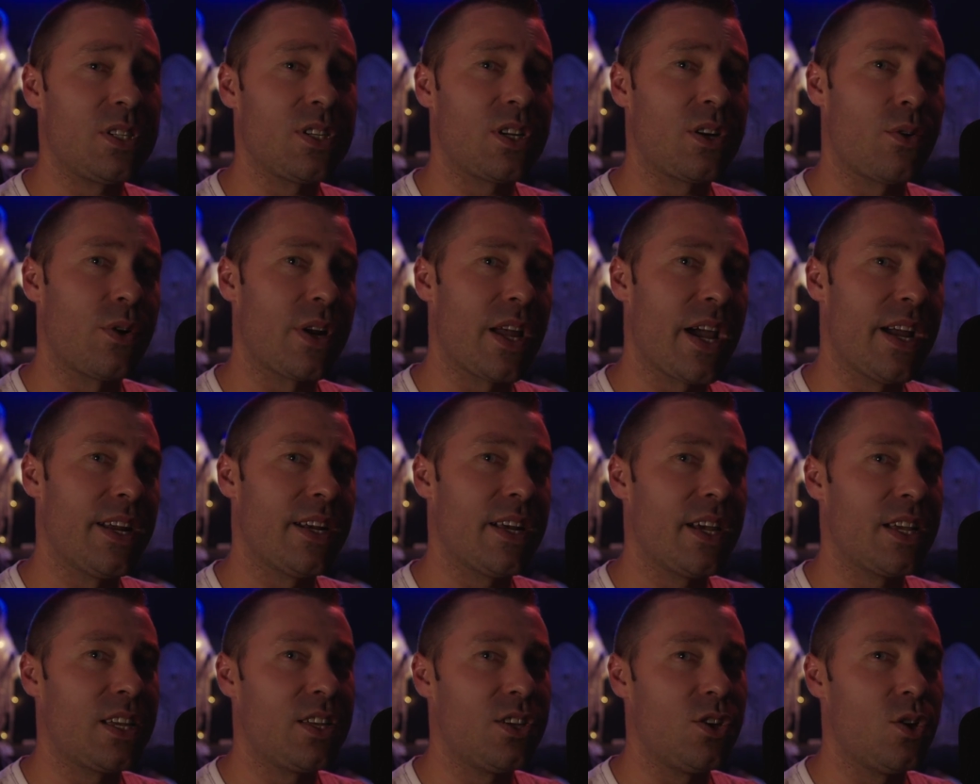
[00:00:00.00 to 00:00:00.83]
to create
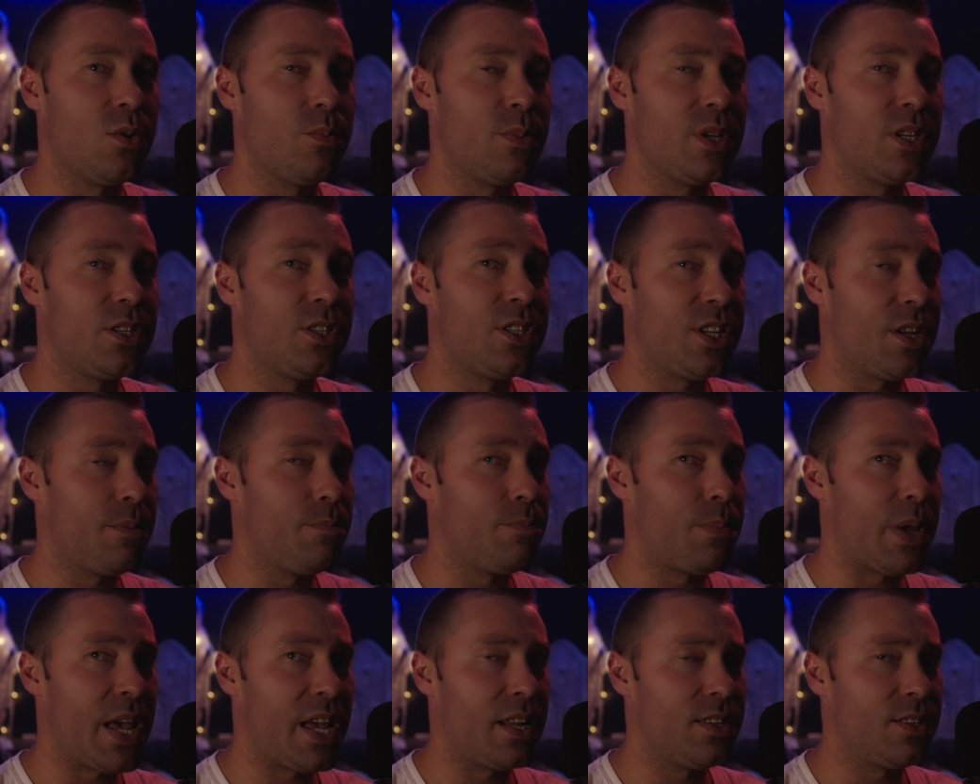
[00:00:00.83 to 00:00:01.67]
a human
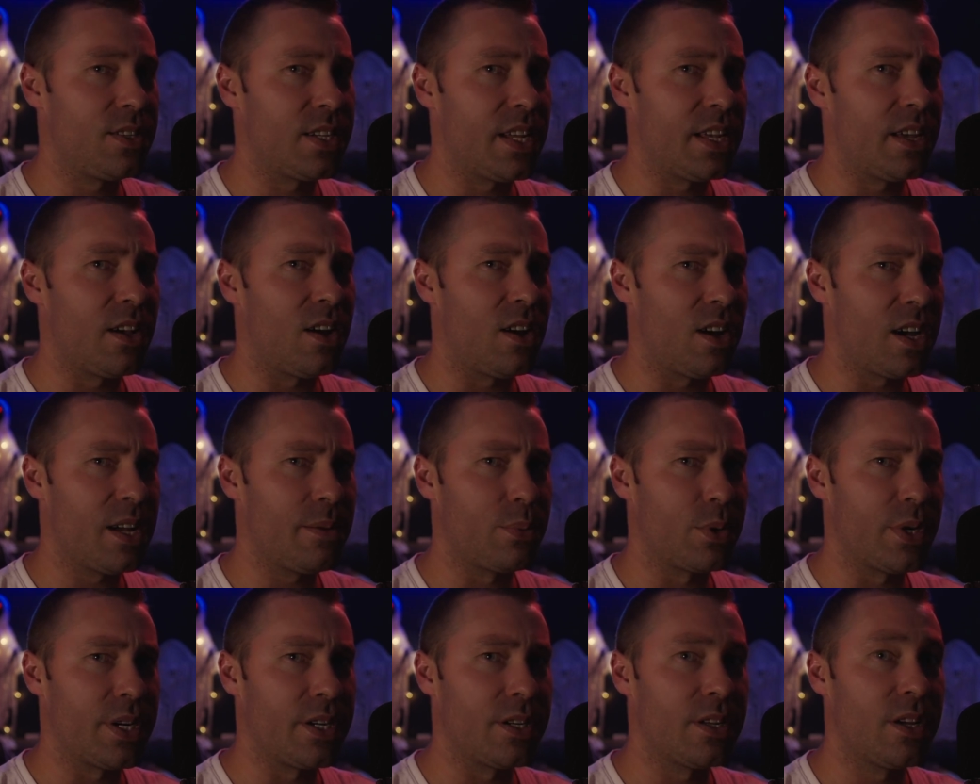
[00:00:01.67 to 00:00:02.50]
chimpanzee
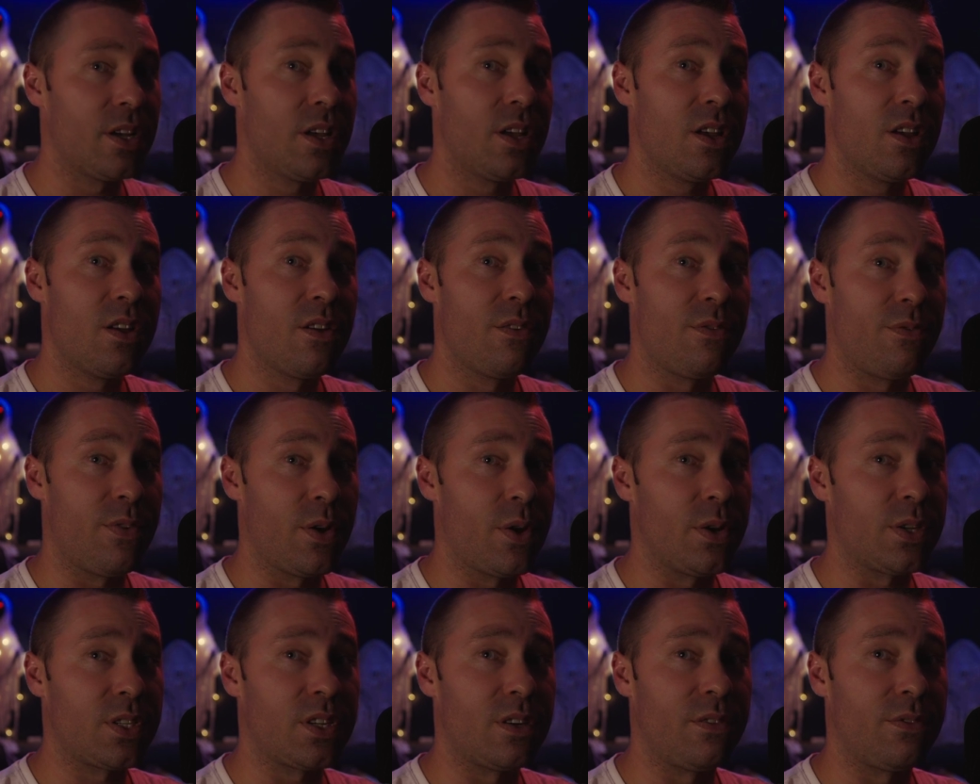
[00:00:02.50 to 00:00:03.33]
hybrid,
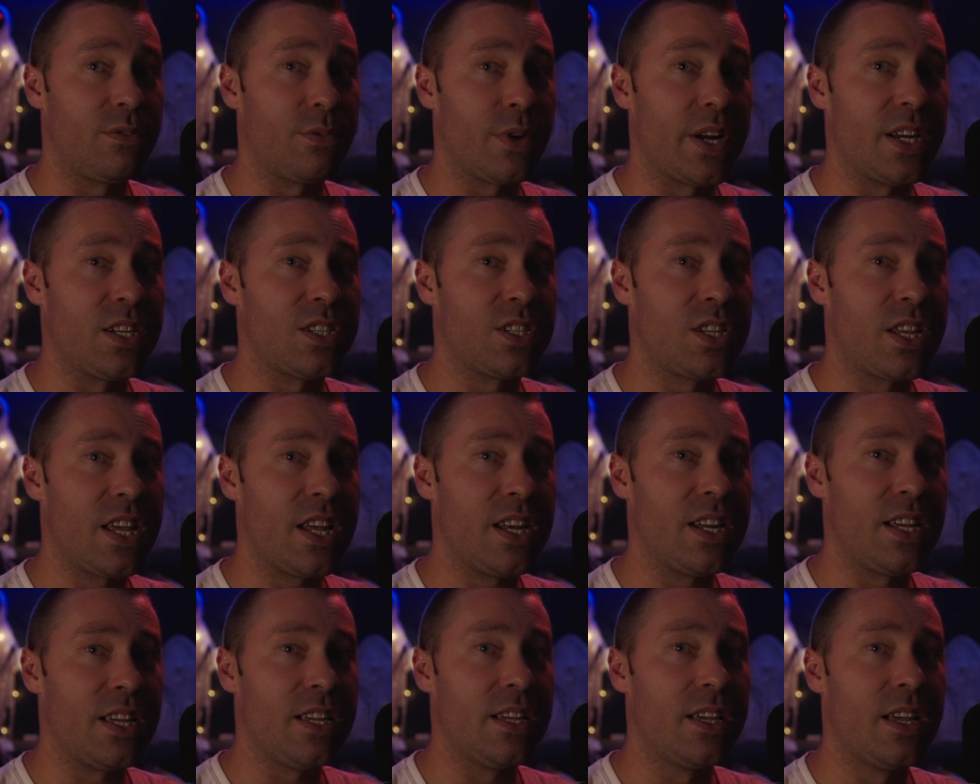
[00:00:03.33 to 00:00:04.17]
first in French
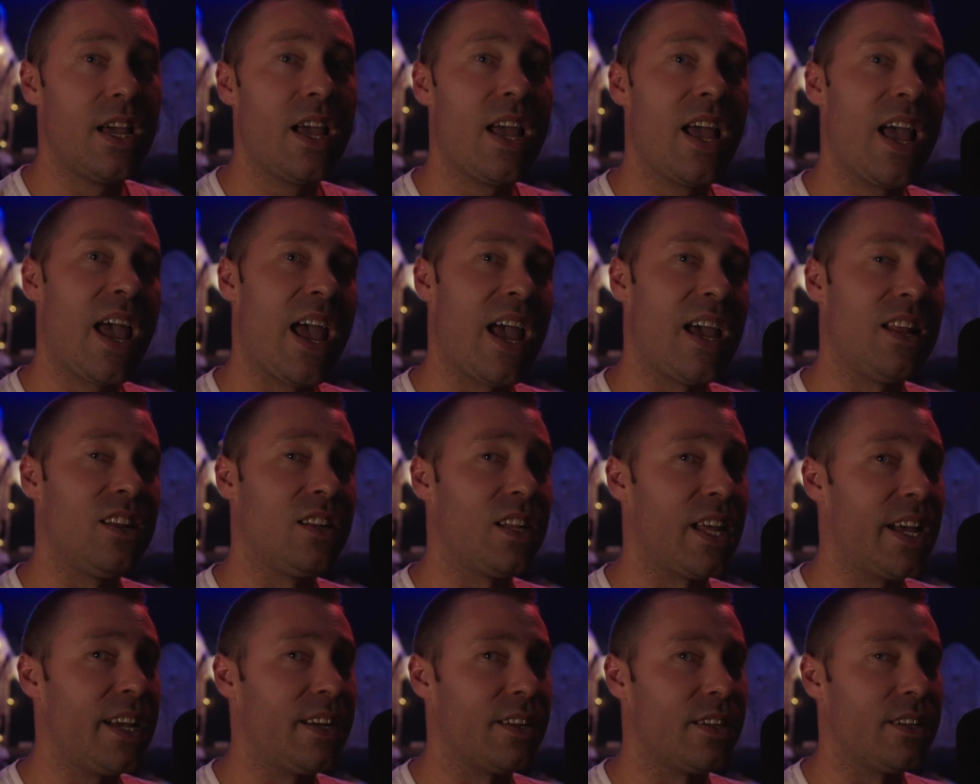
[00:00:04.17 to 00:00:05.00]
Guinea and
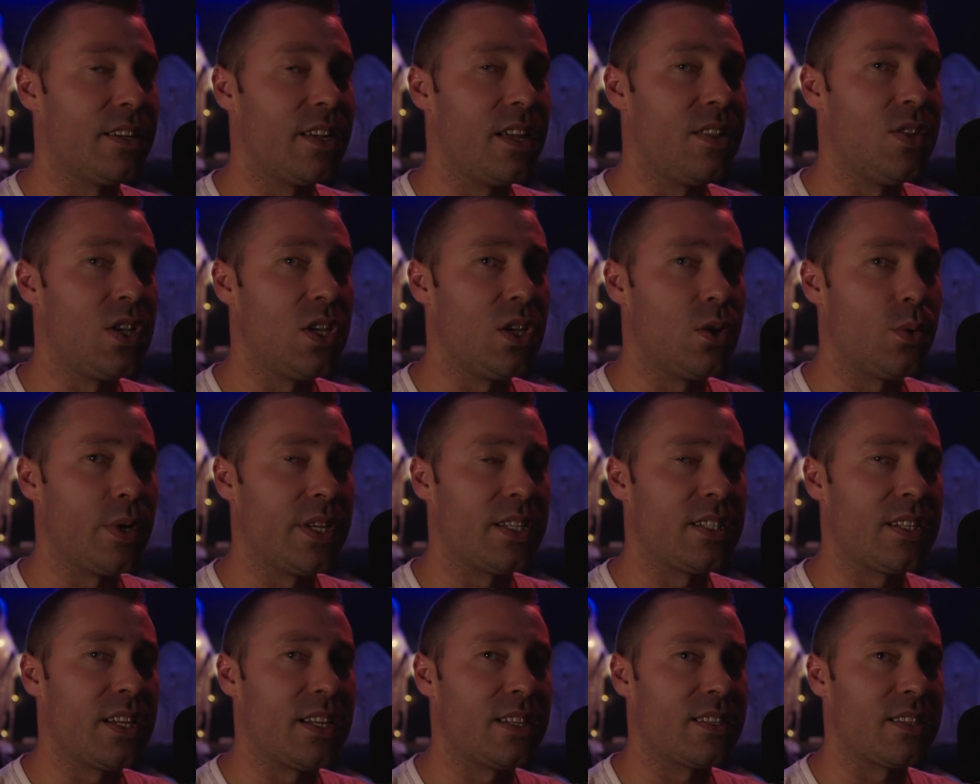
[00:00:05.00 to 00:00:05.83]
later in the
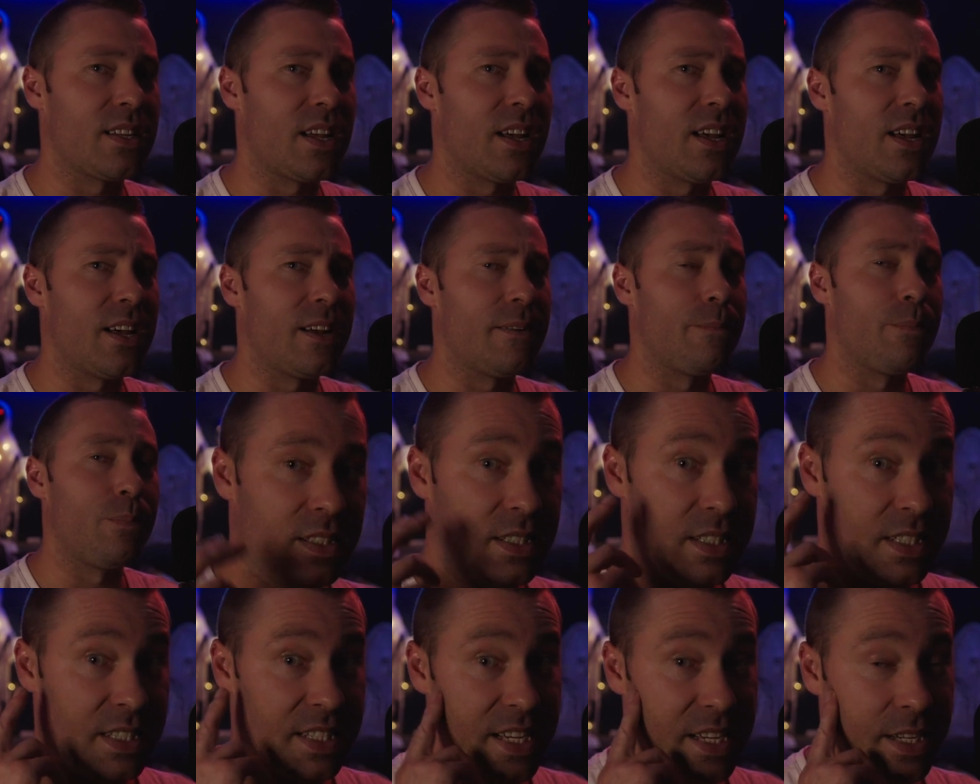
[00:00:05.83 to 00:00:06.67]
USSR.
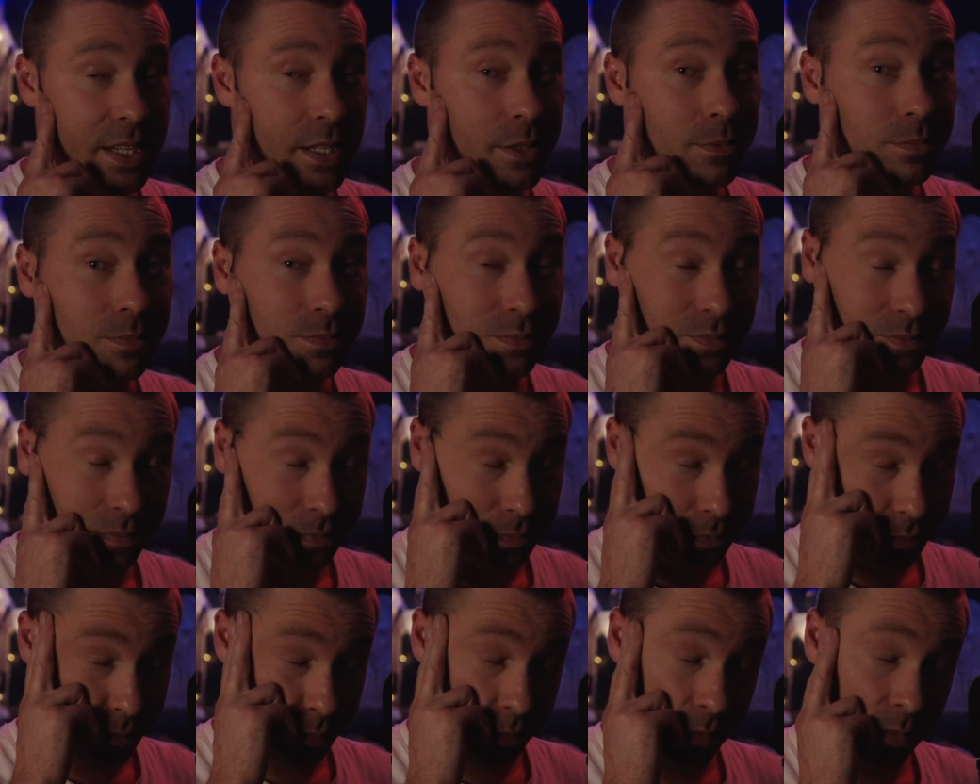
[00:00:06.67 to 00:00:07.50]
Yeah.
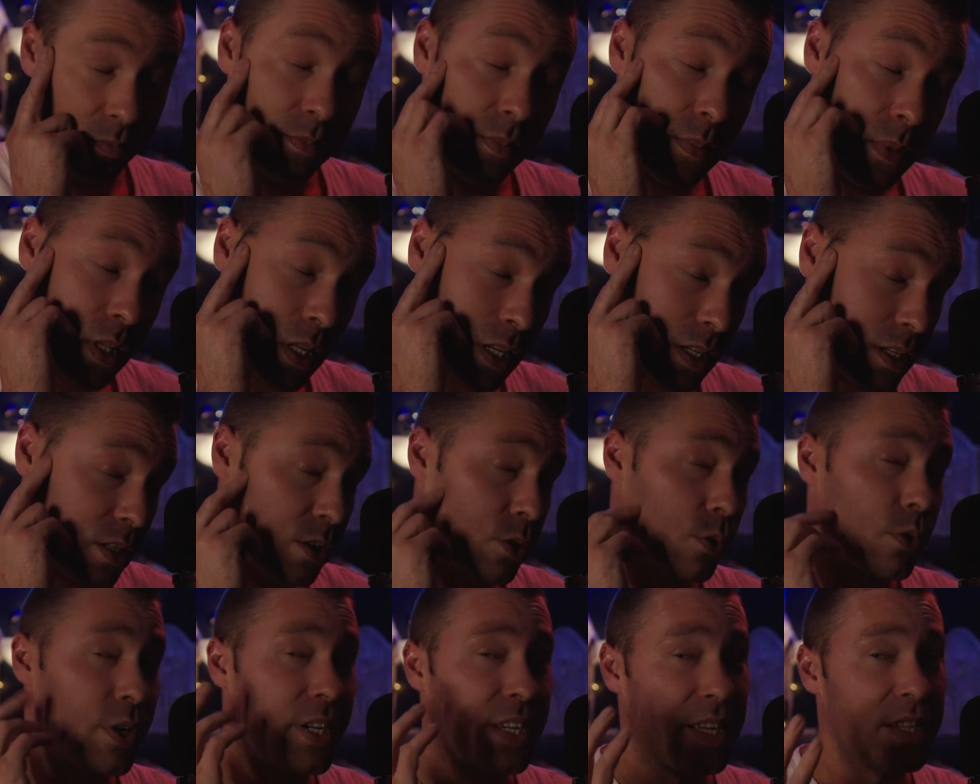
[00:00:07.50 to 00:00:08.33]
This
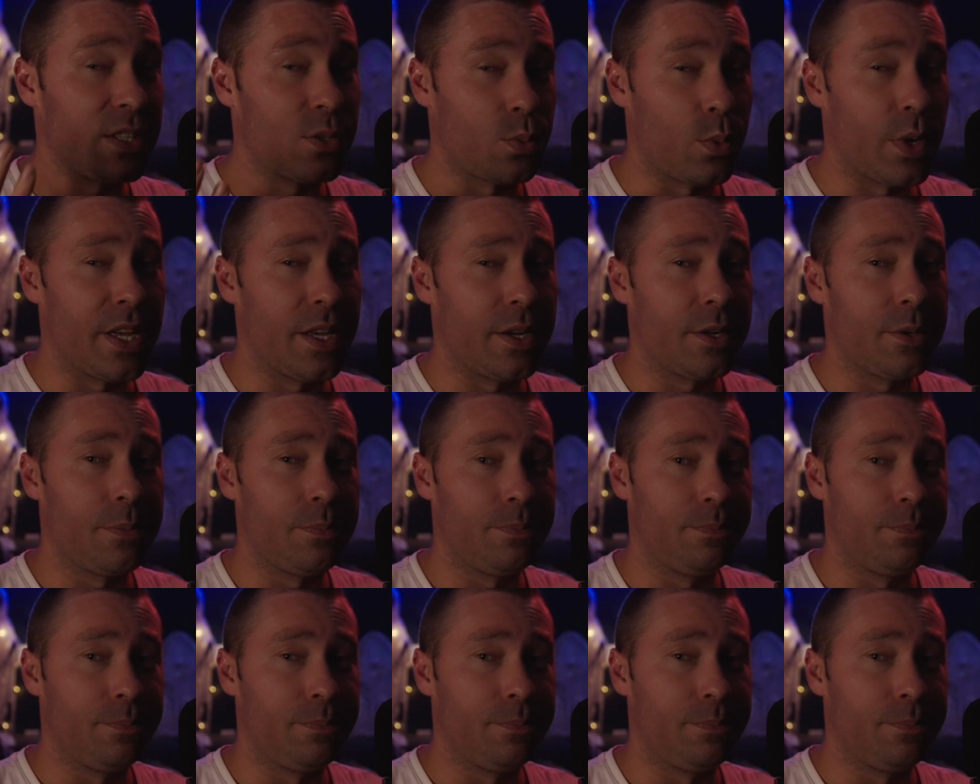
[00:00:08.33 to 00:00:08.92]
story gets weird.